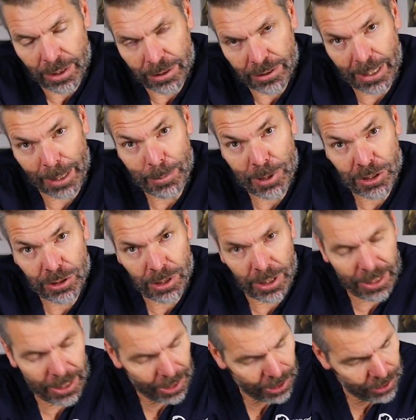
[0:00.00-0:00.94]
damage
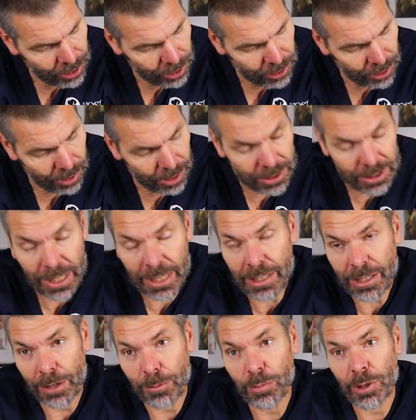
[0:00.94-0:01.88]
to the edges of the
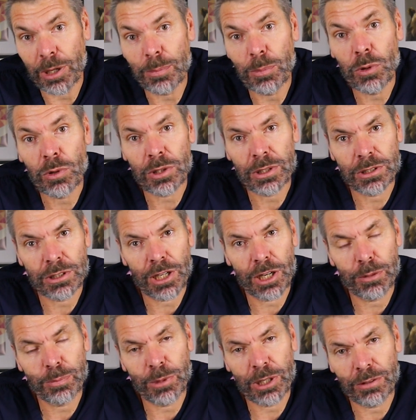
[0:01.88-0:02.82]
skin, and we're more
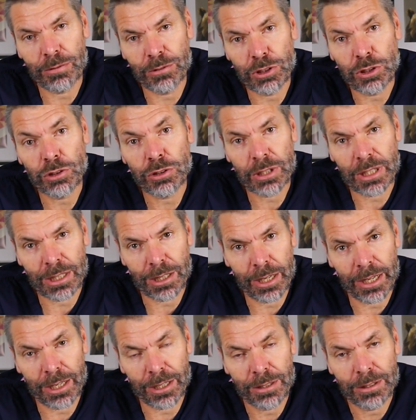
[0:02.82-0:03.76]
concerned with reducing
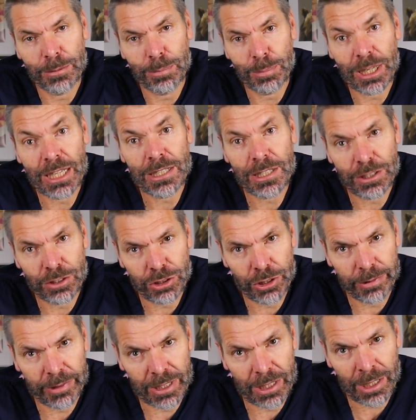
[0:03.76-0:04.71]
the bleeding
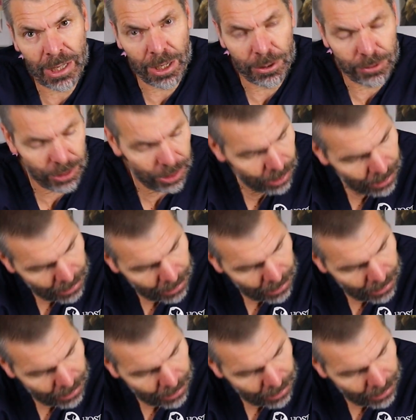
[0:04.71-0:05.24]
during the cut,